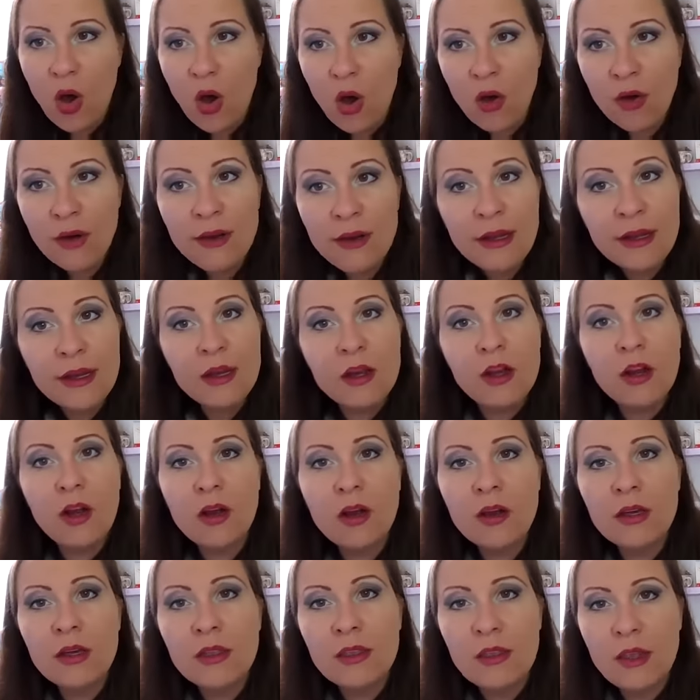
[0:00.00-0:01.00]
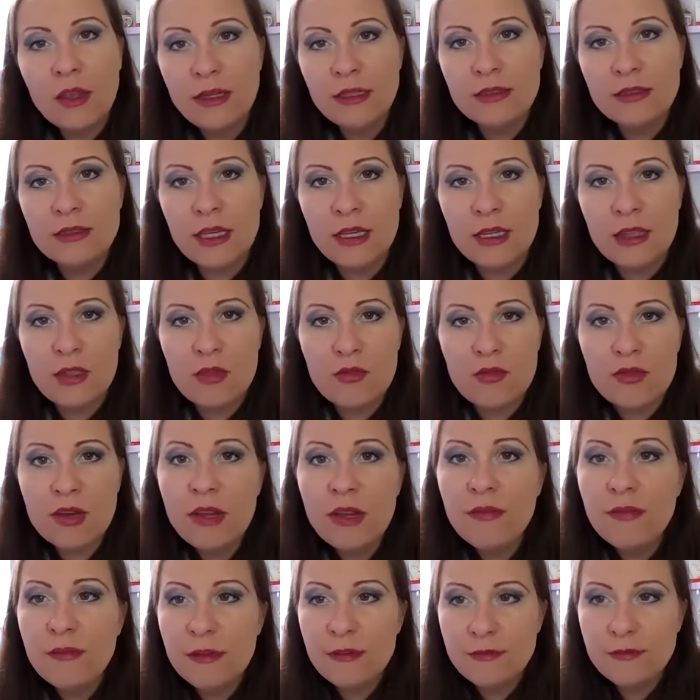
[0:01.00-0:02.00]
on a clock that is at
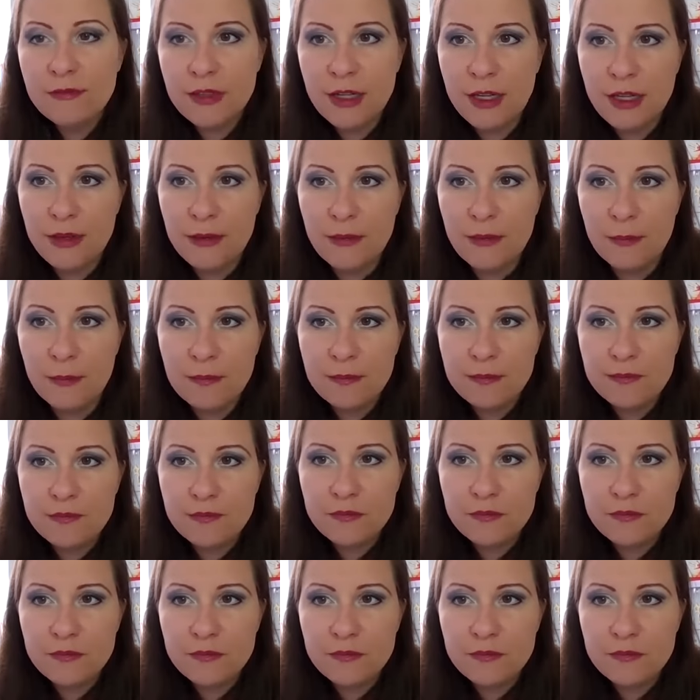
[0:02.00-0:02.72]
3:15?